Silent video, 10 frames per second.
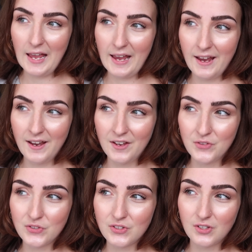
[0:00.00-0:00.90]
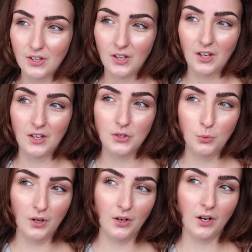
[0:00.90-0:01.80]
And there
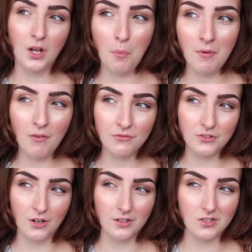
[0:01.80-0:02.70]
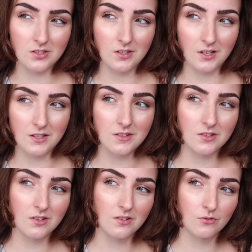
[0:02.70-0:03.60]
were a couple of thoughts that
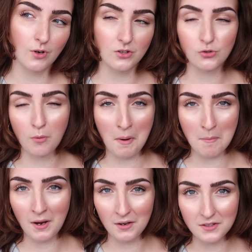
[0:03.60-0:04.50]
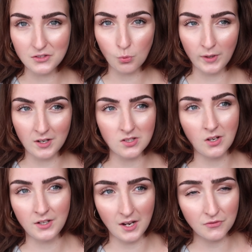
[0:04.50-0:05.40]
ran through my mind when I saw
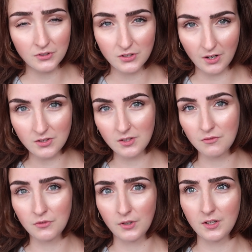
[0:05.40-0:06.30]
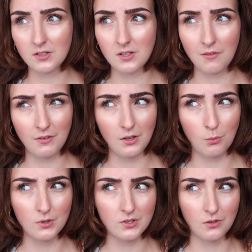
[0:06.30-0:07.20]
the advertising for this. I think it
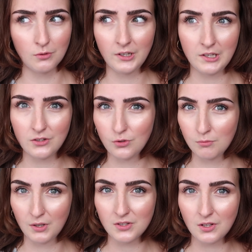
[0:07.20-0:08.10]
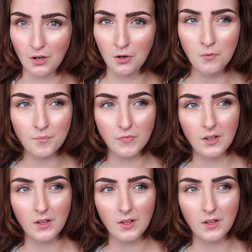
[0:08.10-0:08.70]
was already 2 months ago.